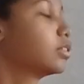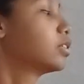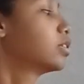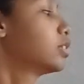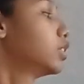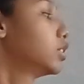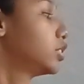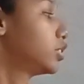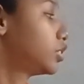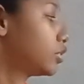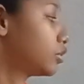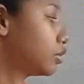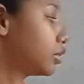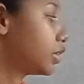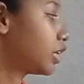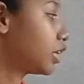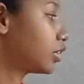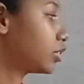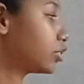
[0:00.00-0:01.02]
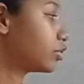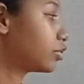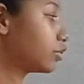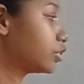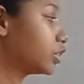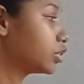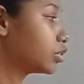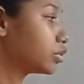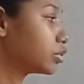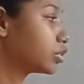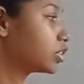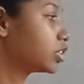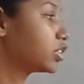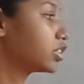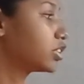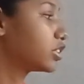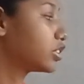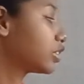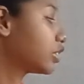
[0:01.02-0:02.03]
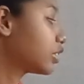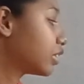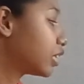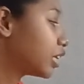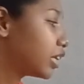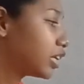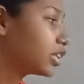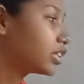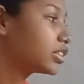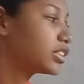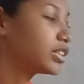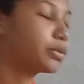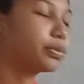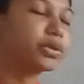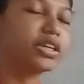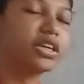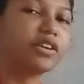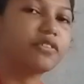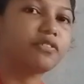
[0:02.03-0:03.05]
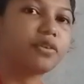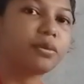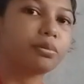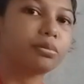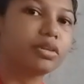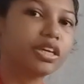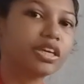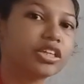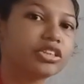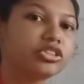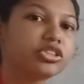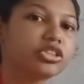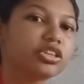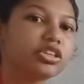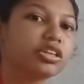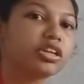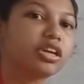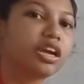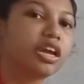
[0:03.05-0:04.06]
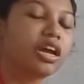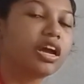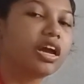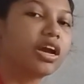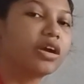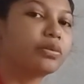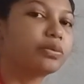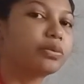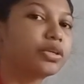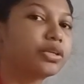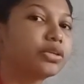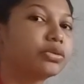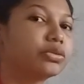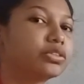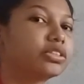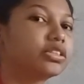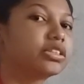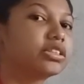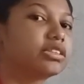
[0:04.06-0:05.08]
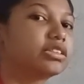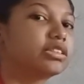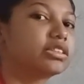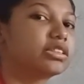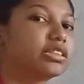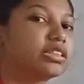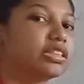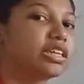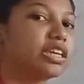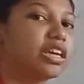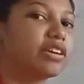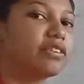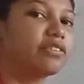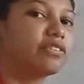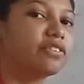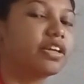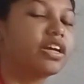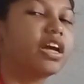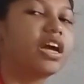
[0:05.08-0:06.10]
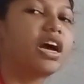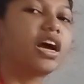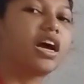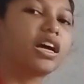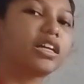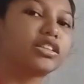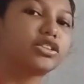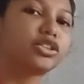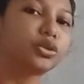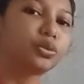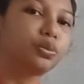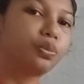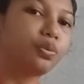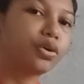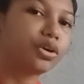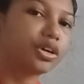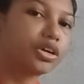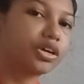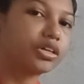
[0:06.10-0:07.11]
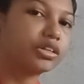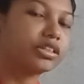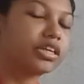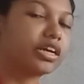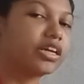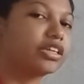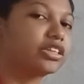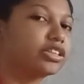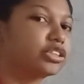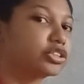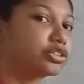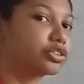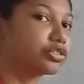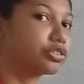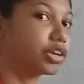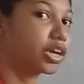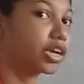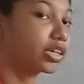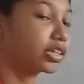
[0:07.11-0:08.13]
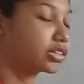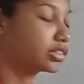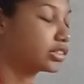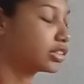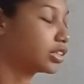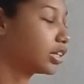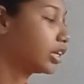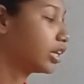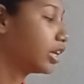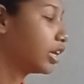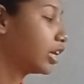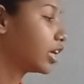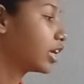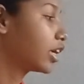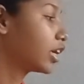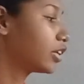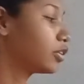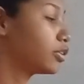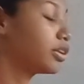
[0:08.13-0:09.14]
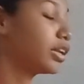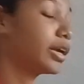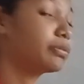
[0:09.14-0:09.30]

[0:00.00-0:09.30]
So natural resources are things that we get from nature and we use it to live and to work. That is correct. Can you name